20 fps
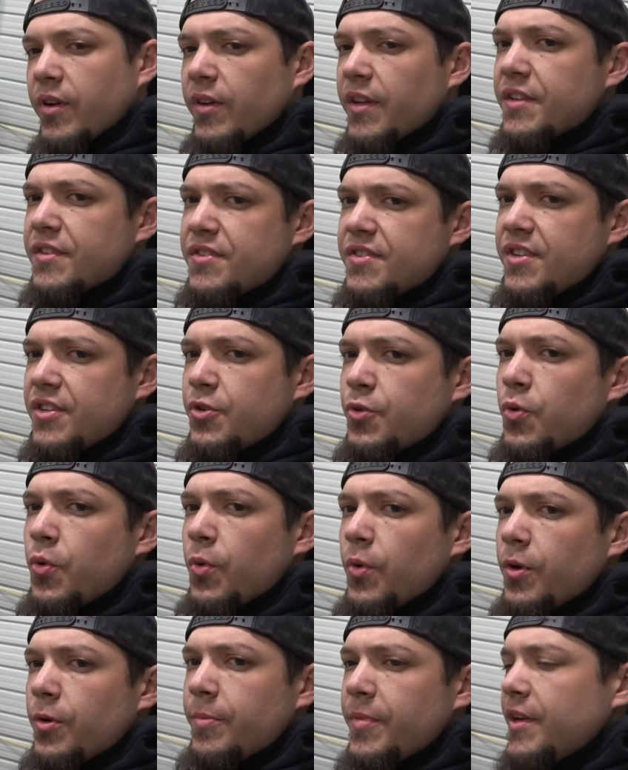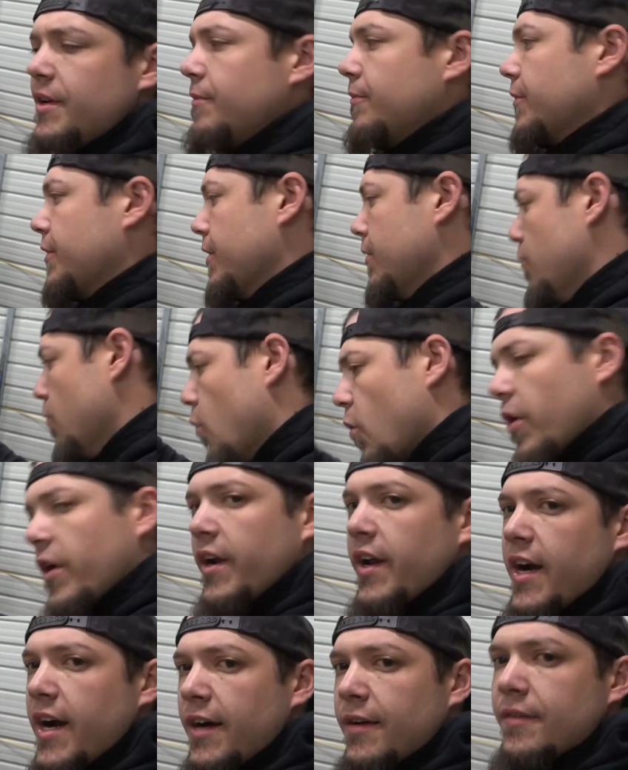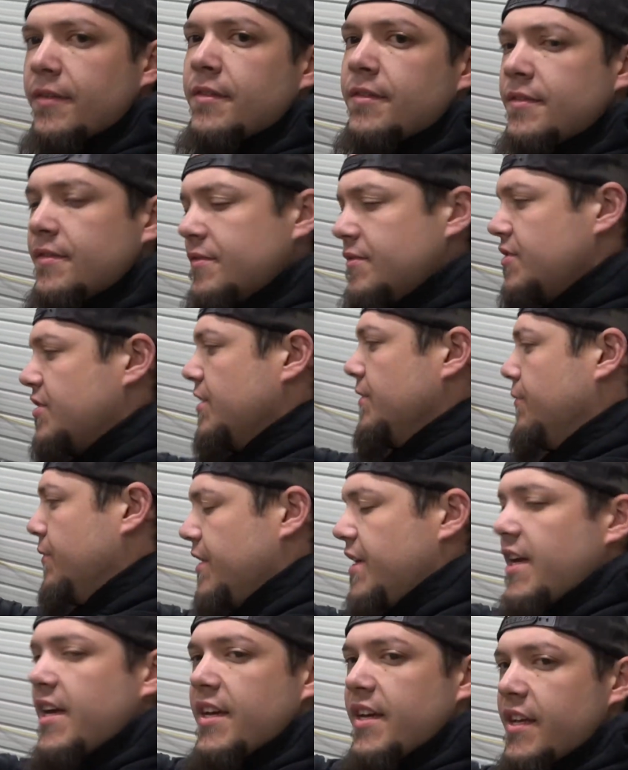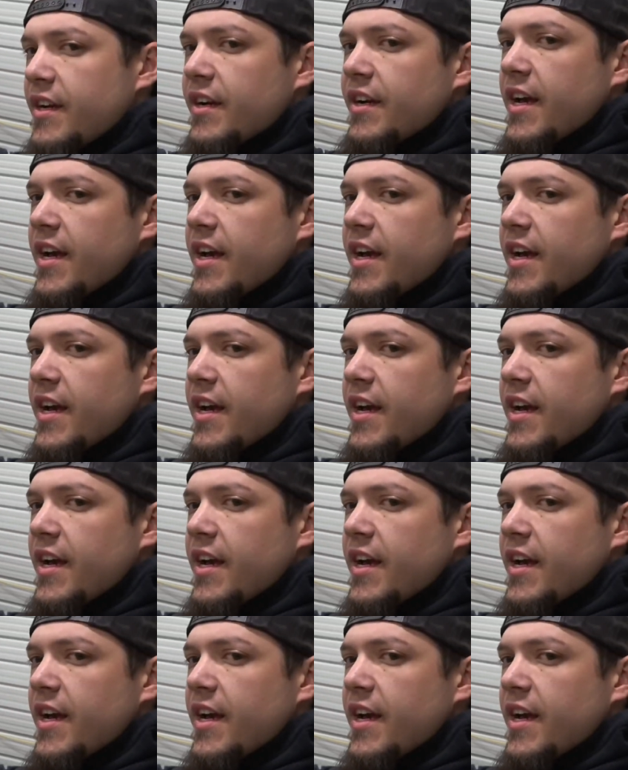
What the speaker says: gonna let this thing cool a little bit and we're gonna work it out, see if we can't get it